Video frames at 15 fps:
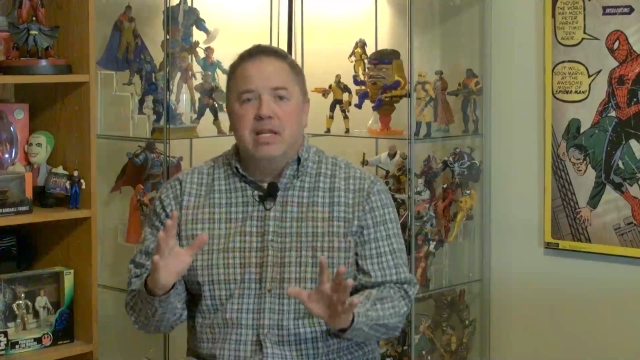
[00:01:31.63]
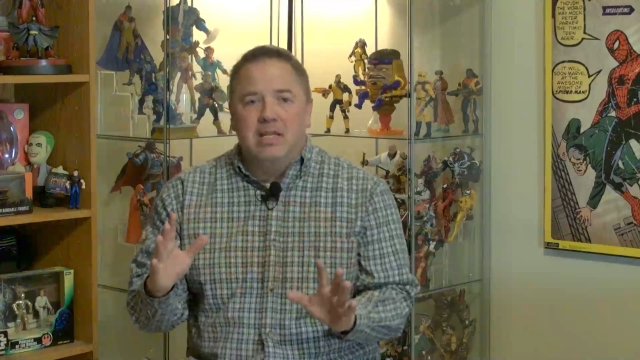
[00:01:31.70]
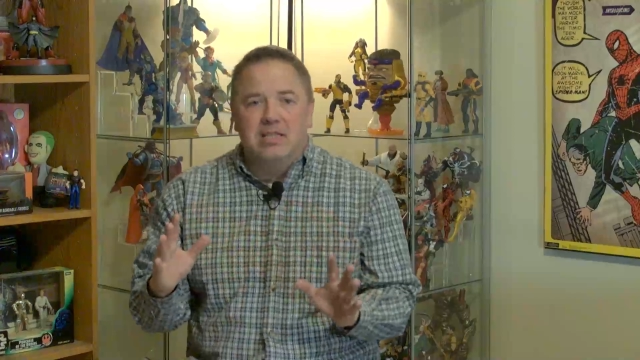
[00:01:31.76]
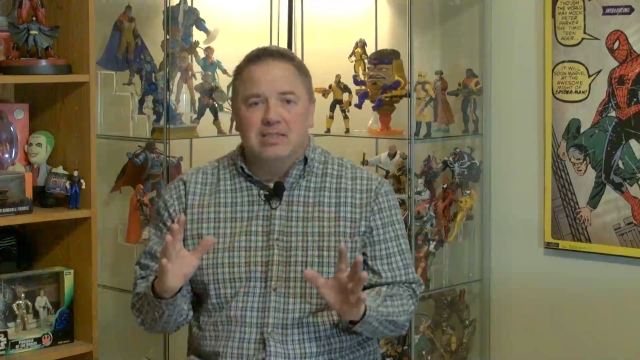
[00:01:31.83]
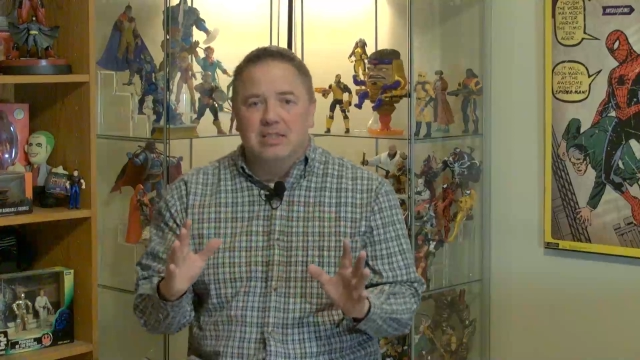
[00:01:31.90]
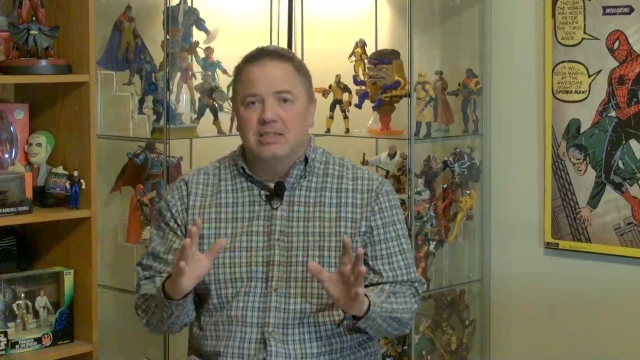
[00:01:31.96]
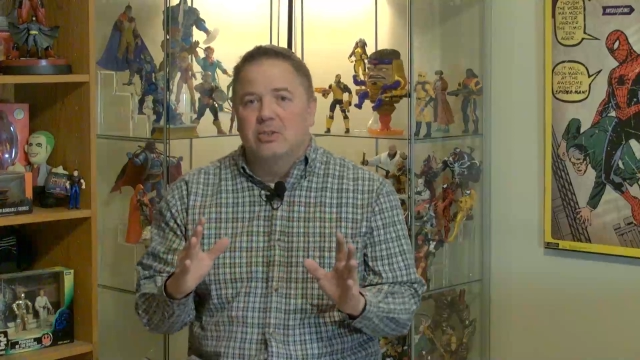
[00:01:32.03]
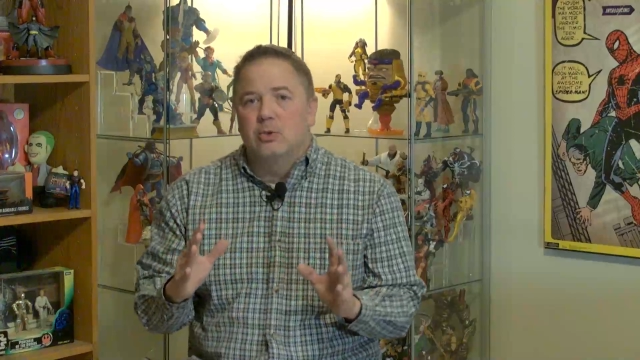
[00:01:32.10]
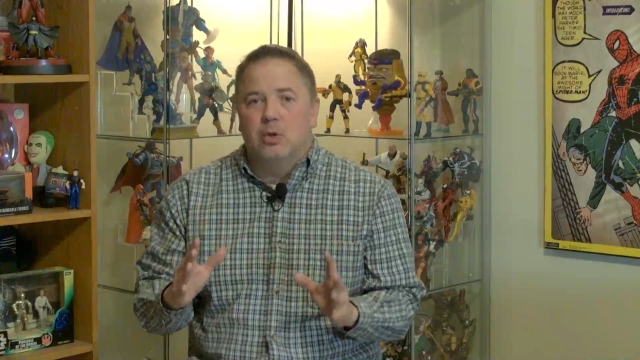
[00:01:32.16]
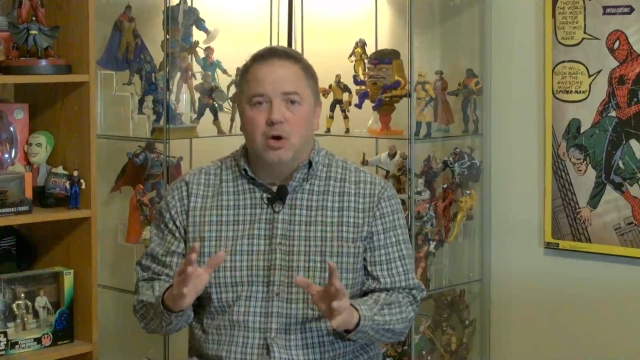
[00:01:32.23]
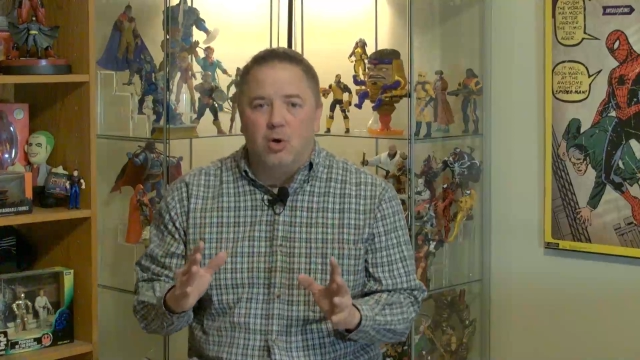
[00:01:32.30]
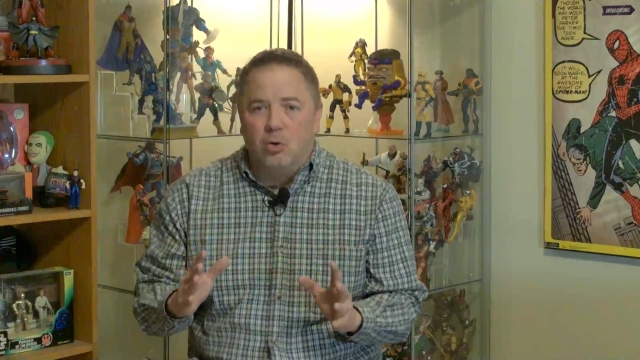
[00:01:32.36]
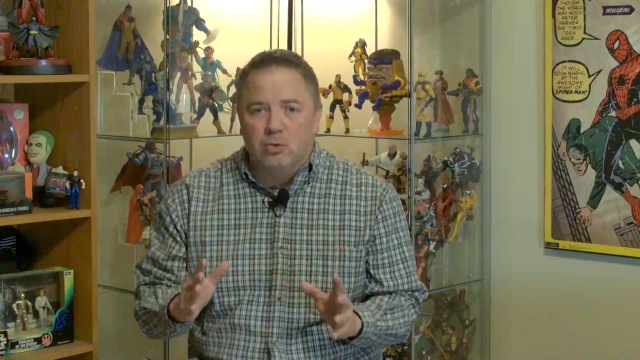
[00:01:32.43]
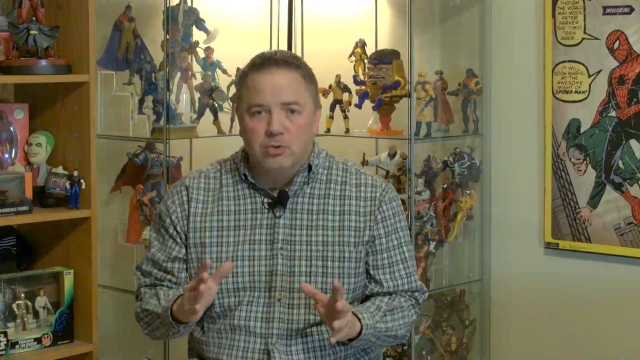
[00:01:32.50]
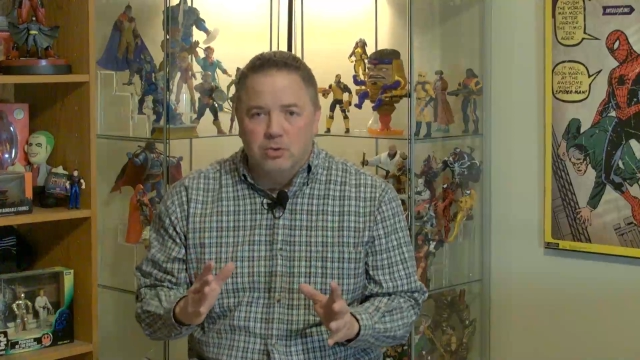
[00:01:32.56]
this into a
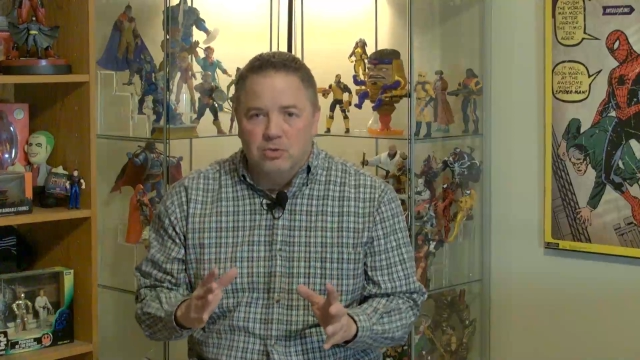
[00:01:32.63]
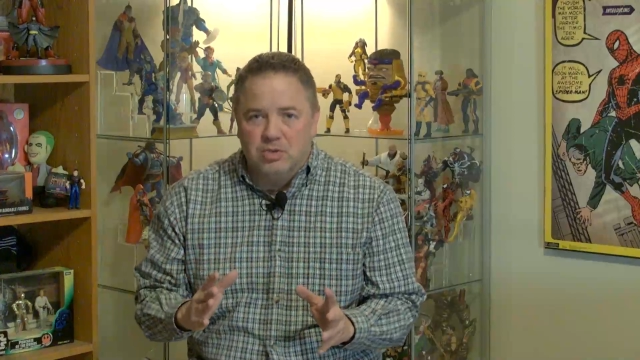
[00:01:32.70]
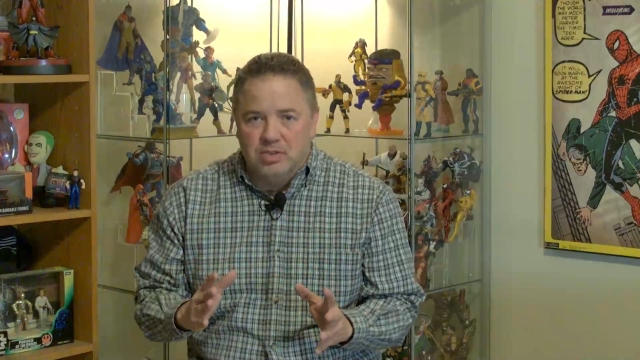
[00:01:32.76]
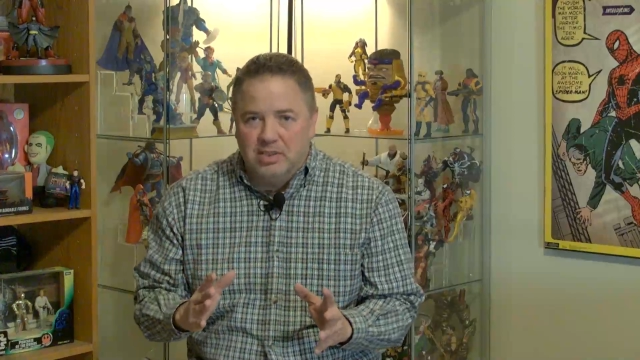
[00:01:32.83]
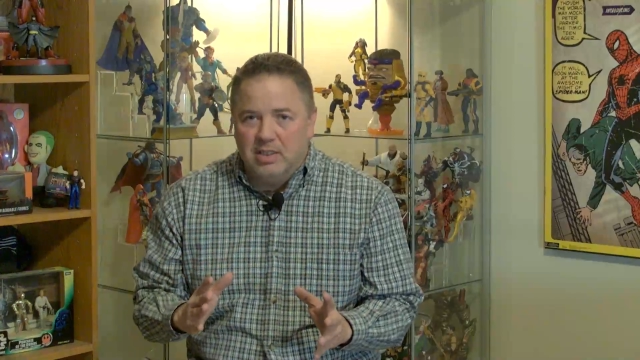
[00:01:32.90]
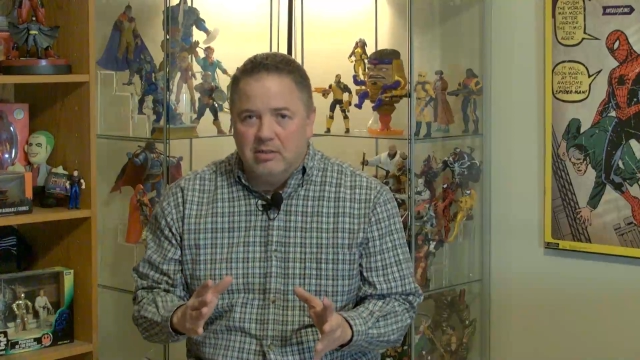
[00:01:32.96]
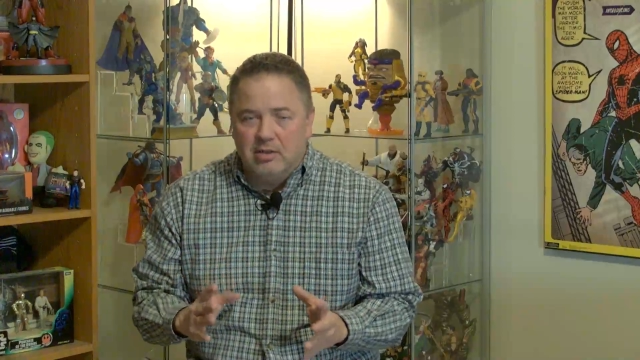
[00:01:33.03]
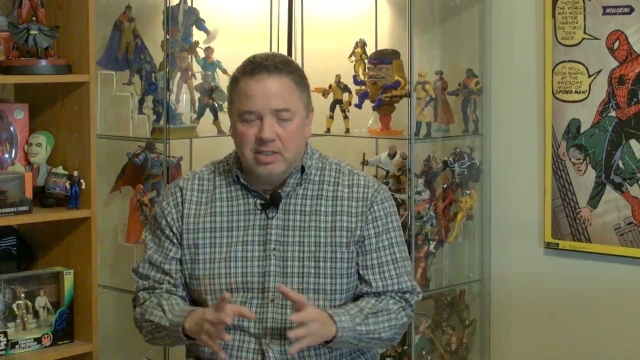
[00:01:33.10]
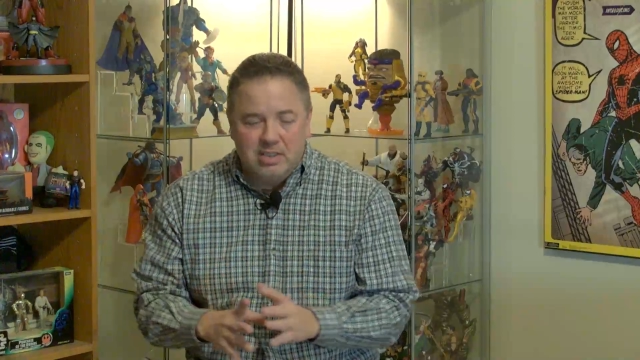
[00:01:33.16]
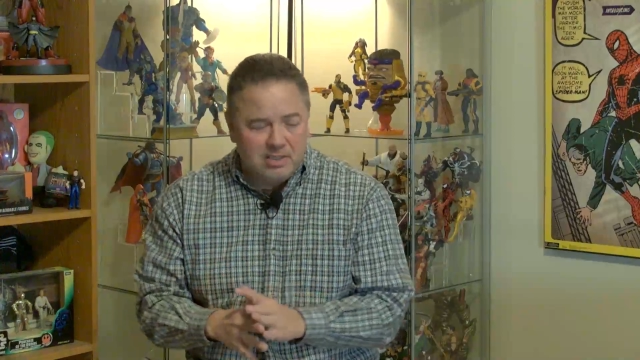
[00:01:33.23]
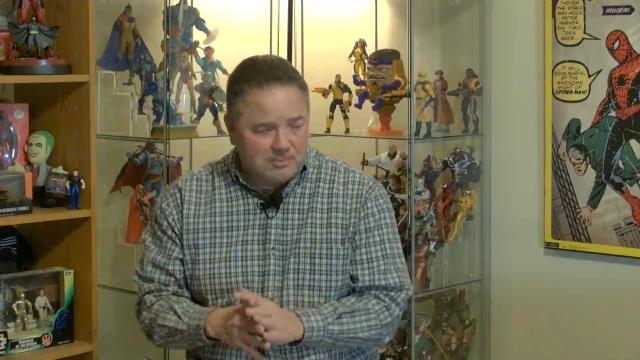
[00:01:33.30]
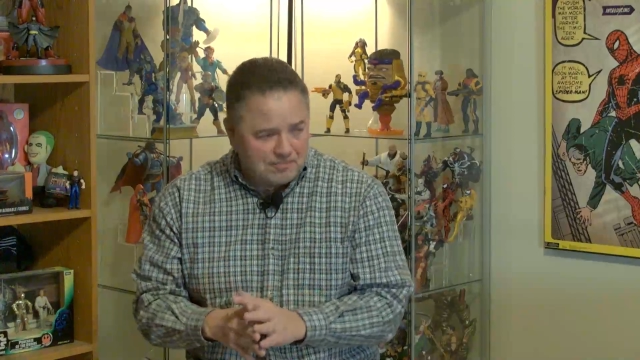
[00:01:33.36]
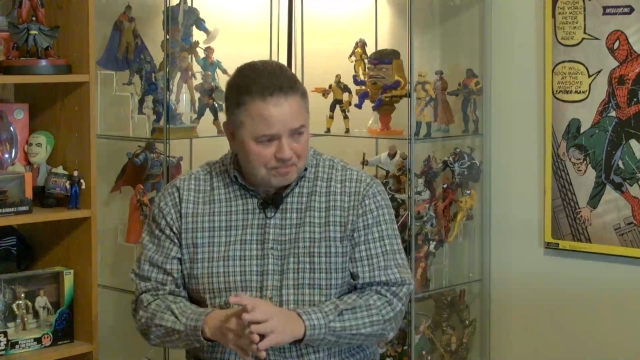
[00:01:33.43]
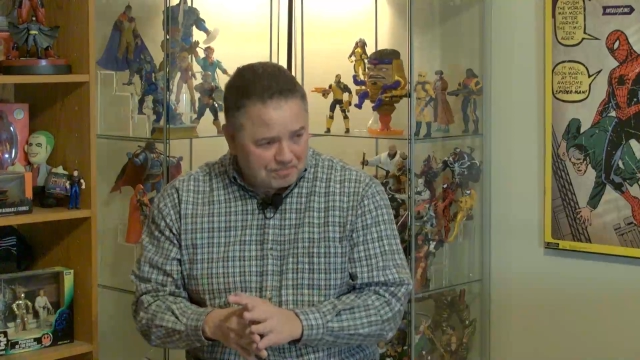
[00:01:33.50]
whole new series.